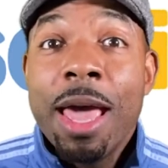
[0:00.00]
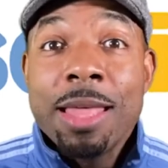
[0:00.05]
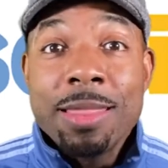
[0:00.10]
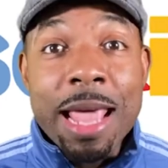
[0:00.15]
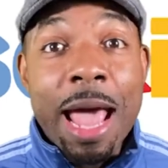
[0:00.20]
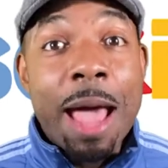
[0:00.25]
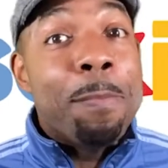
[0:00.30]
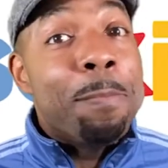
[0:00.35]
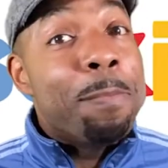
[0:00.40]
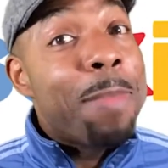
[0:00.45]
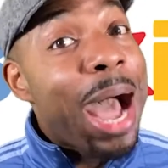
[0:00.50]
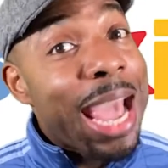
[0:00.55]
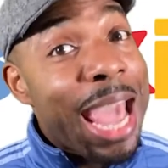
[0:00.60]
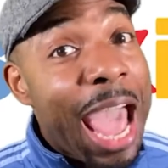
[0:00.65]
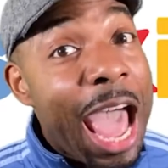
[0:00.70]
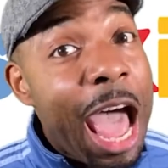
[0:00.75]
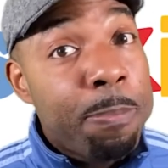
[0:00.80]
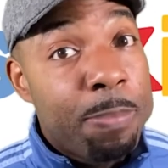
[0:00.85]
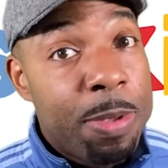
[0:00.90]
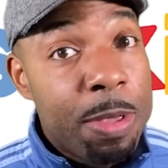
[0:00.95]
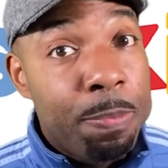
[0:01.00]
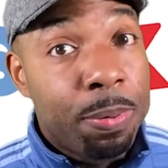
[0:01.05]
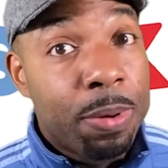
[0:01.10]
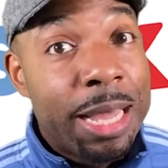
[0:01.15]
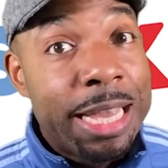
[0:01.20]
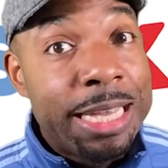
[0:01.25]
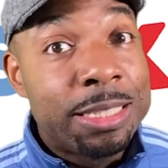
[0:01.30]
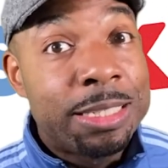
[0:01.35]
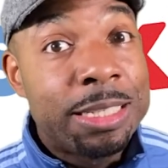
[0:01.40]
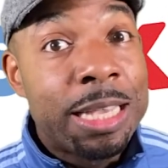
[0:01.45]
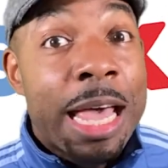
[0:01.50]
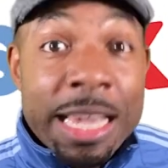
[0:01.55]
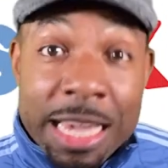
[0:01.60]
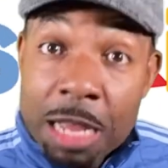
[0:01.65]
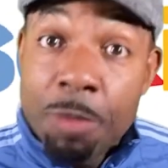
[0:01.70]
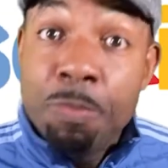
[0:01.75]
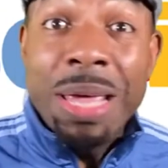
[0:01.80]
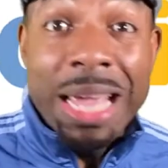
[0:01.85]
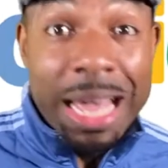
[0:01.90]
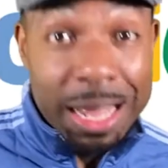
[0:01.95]
that My Happy Place
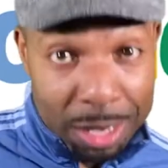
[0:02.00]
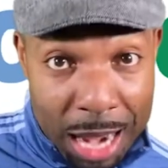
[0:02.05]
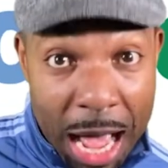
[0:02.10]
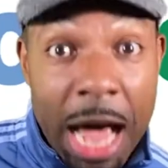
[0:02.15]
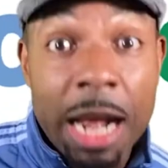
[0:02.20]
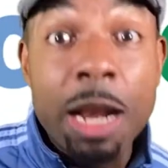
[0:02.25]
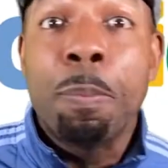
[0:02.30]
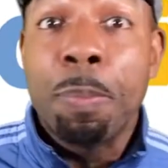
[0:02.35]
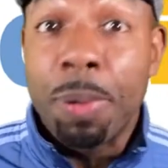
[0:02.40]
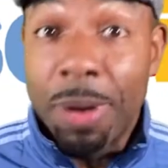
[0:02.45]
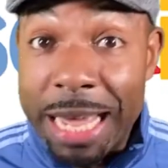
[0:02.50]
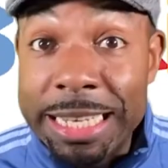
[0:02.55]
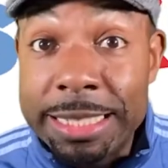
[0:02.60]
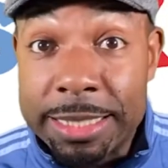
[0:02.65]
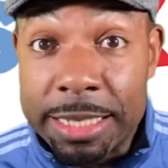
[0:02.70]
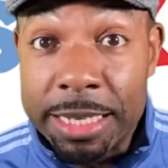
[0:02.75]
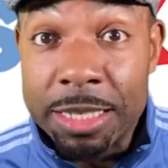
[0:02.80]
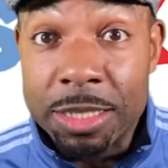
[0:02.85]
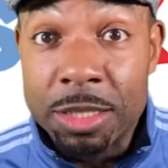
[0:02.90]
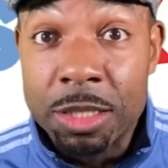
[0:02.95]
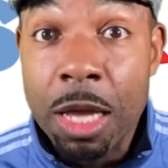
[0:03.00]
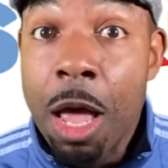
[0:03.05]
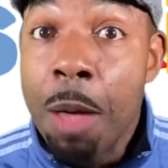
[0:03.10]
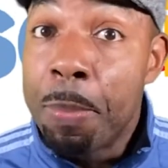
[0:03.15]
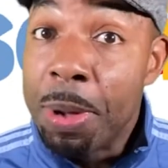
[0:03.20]
can be a lot of places,